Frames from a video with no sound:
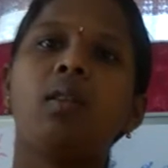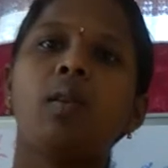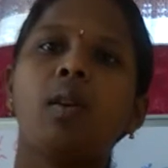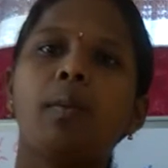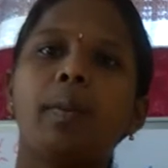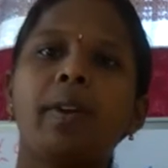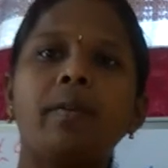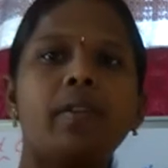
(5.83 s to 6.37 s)

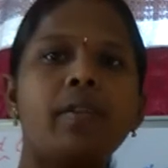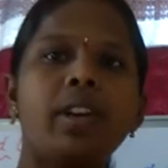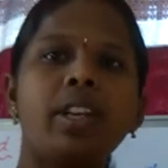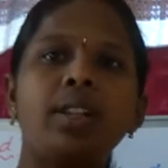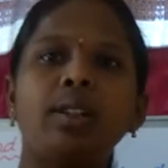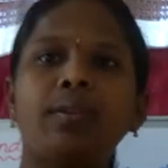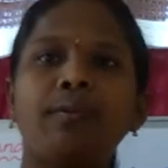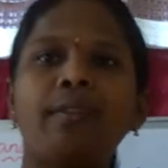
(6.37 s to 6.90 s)
Hope everyone
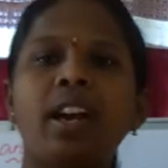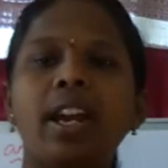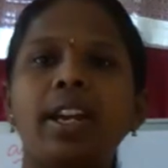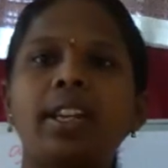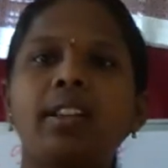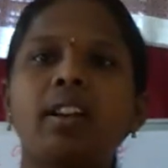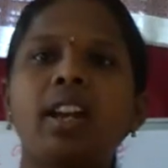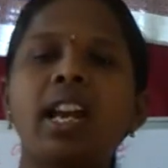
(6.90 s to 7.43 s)
is
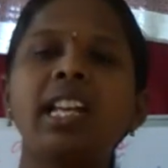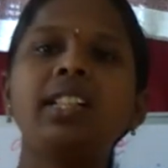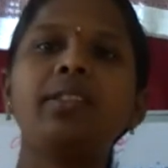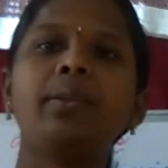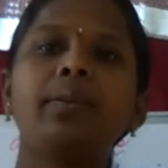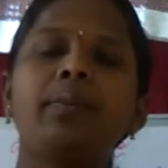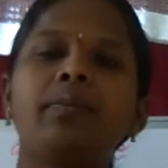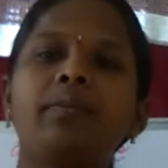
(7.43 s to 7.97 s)
fine, right?
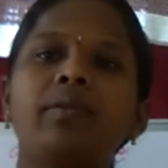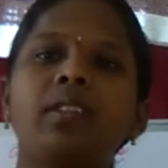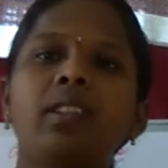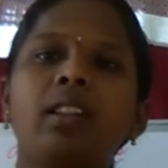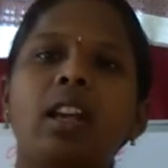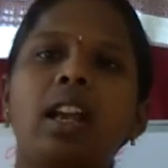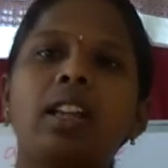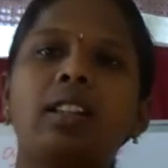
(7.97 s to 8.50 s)

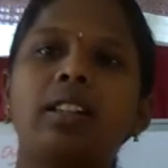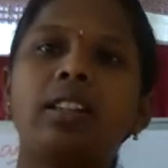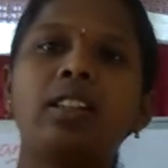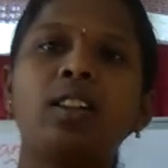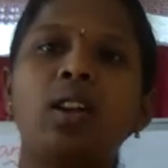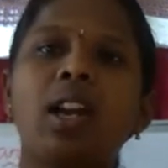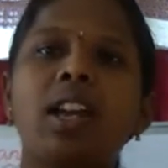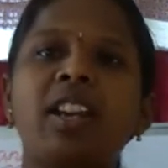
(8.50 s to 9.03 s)
I
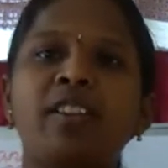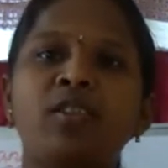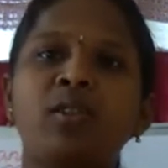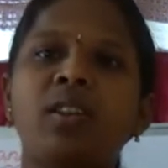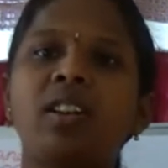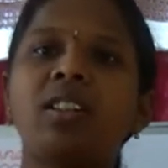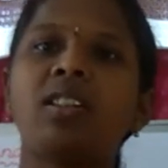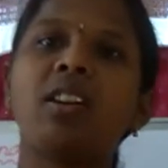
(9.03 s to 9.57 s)
think you are
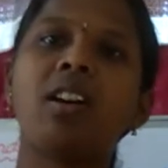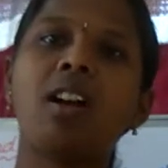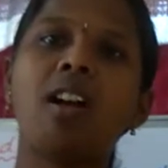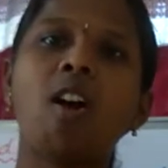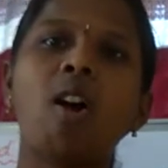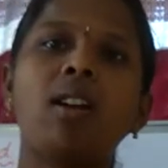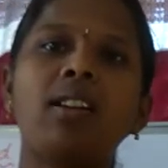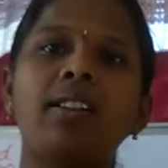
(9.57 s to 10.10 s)
enjoying your
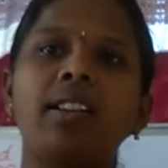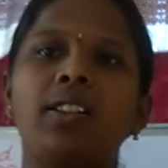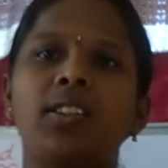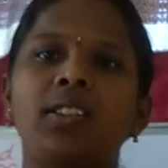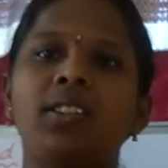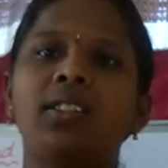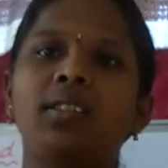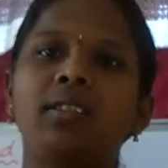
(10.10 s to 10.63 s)

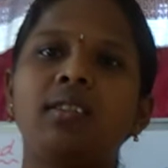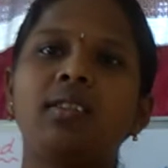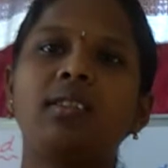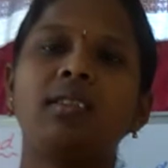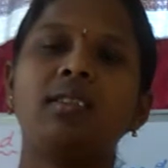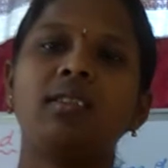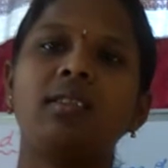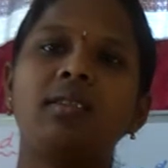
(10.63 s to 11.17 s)
holidays.
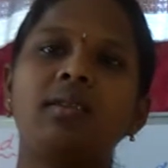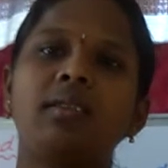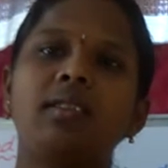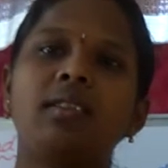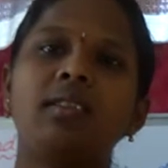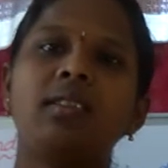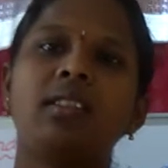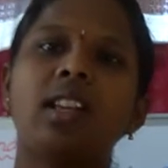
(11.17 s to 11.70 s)

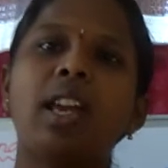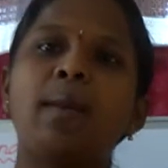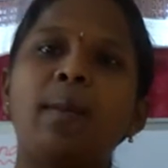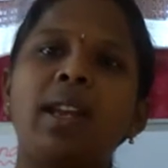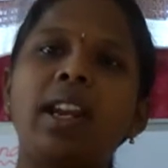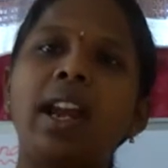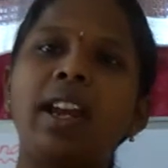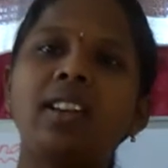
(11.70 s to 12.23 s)
Am
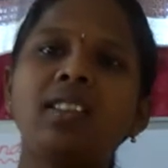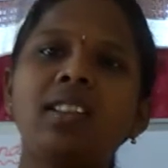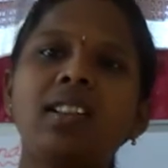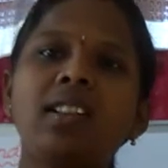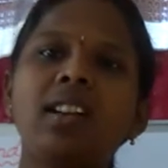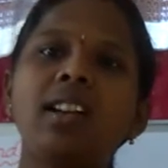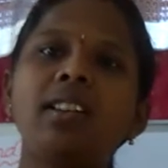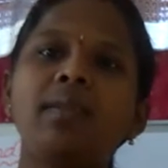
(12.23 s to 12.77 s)
I right
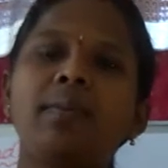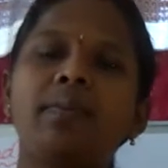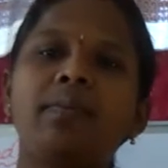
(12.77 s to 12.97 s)
children?